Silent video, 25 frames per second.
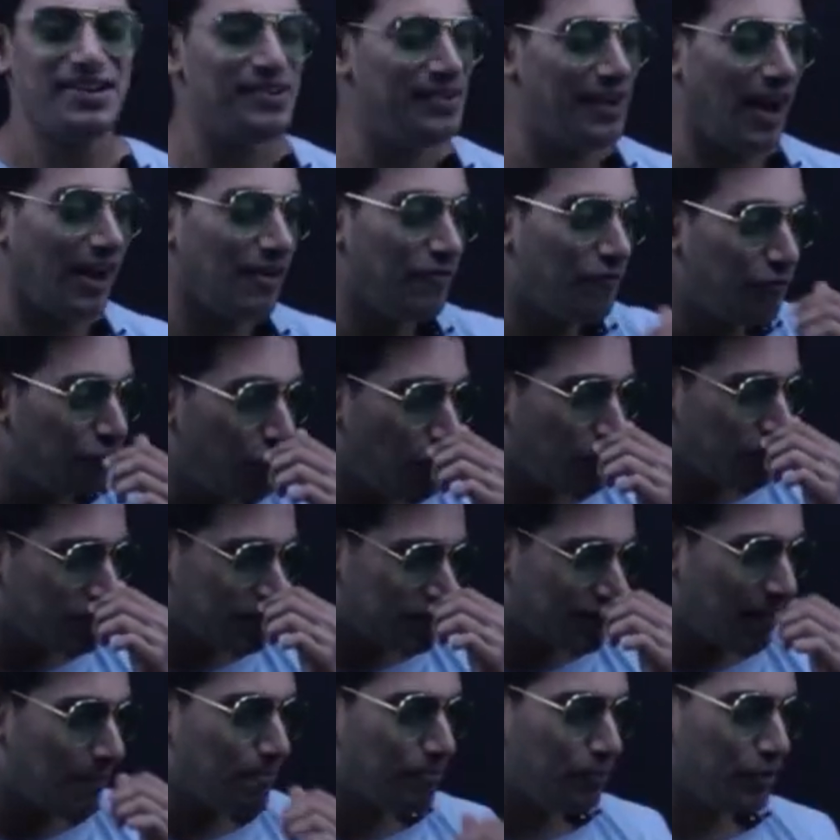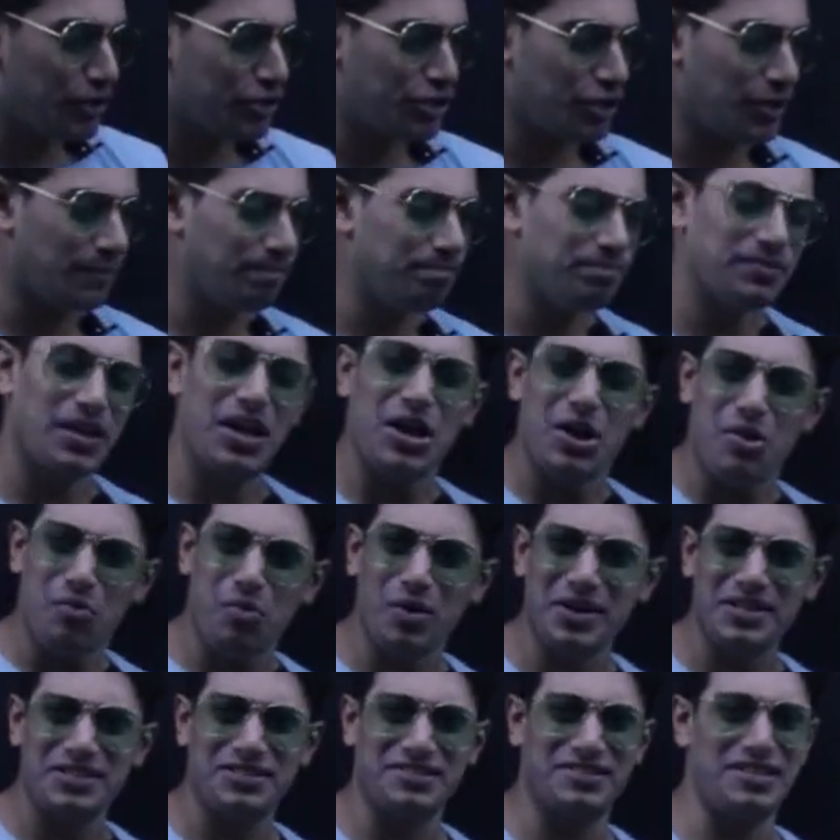Right, first, temperature.
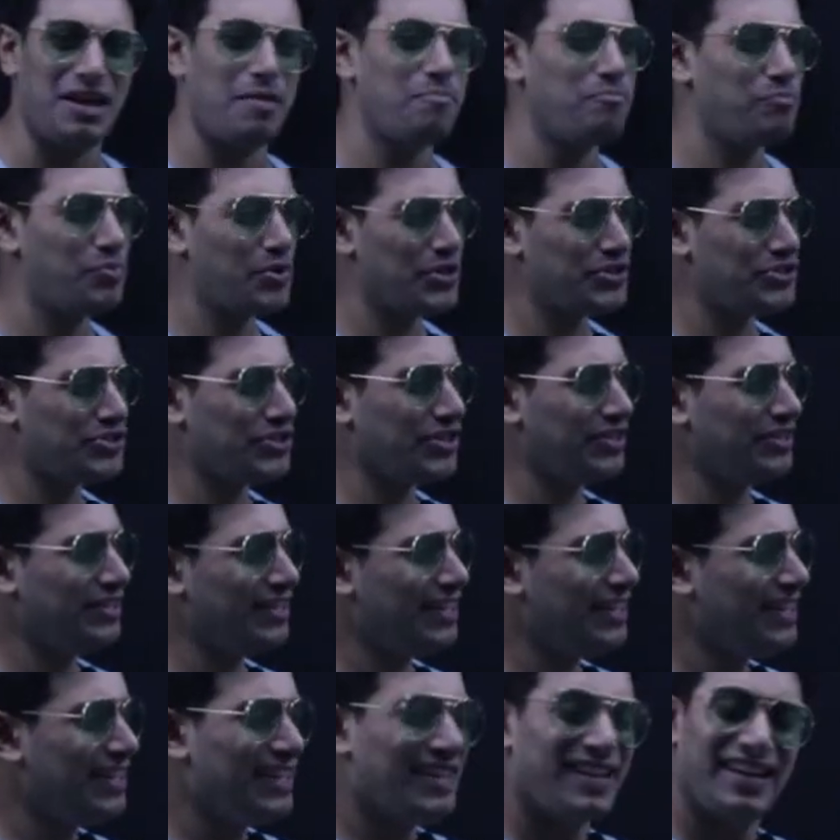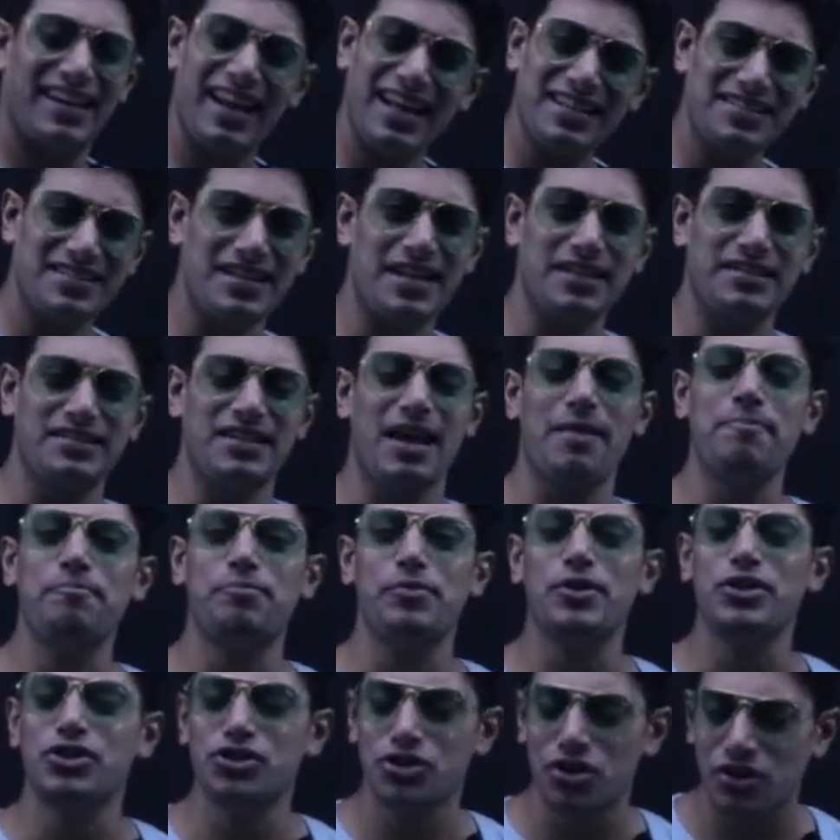What is temperature? Can I say
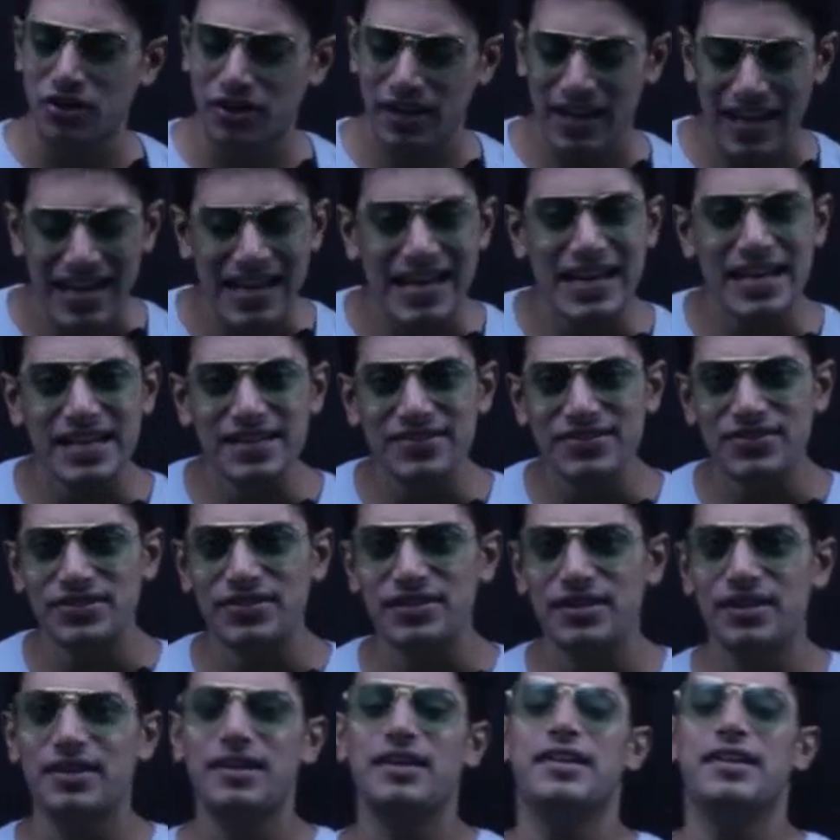temperature is